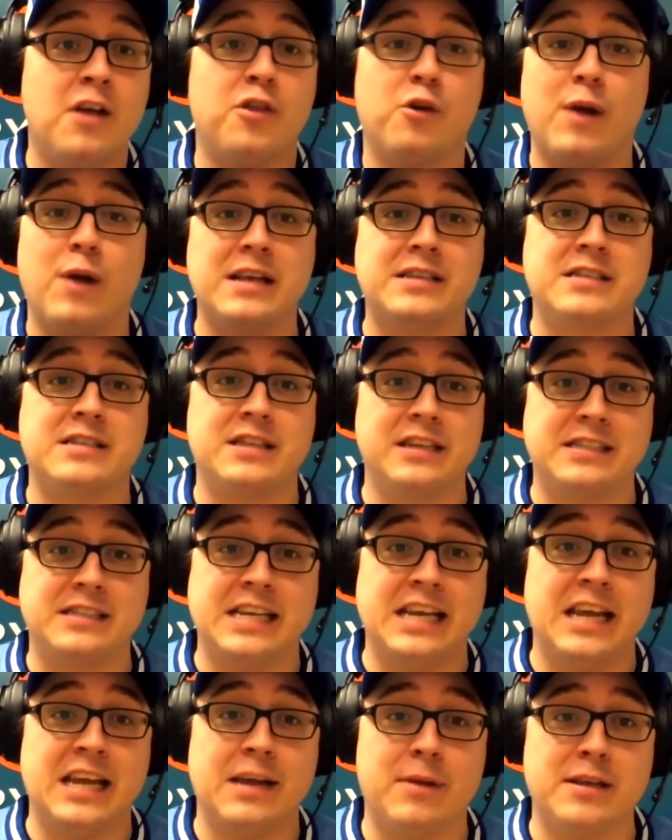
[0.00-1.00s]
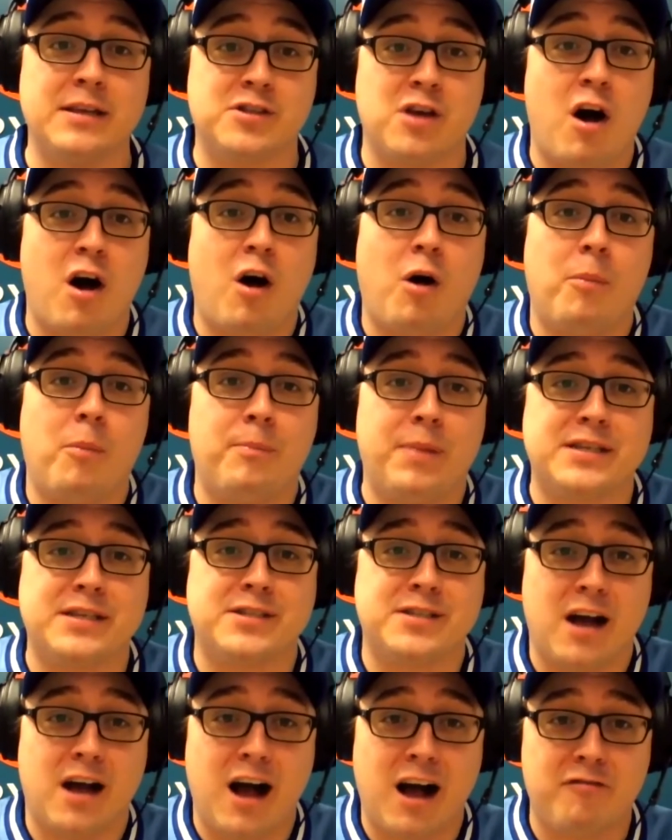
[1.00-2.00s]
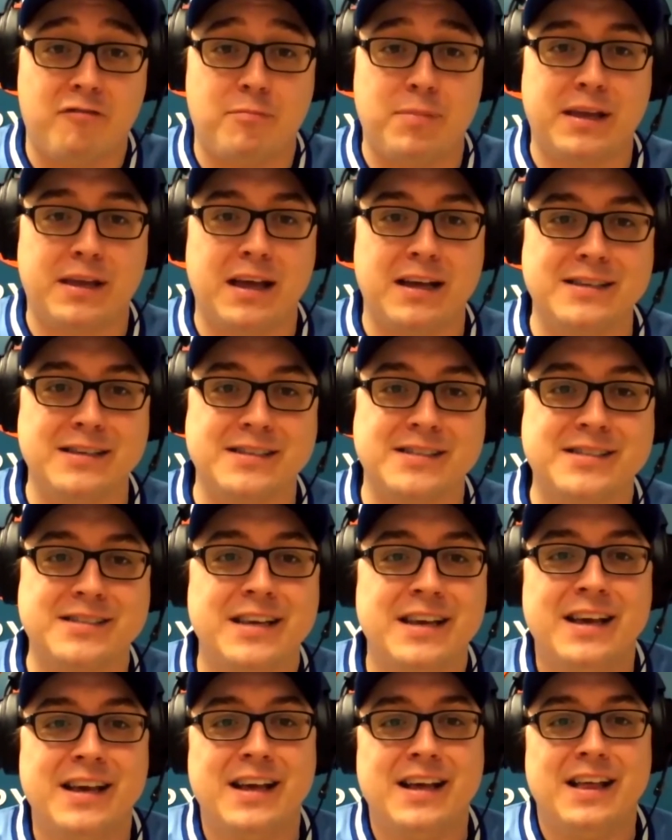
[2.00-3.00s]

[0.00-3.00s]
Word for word: the rest of the team is all pissed off because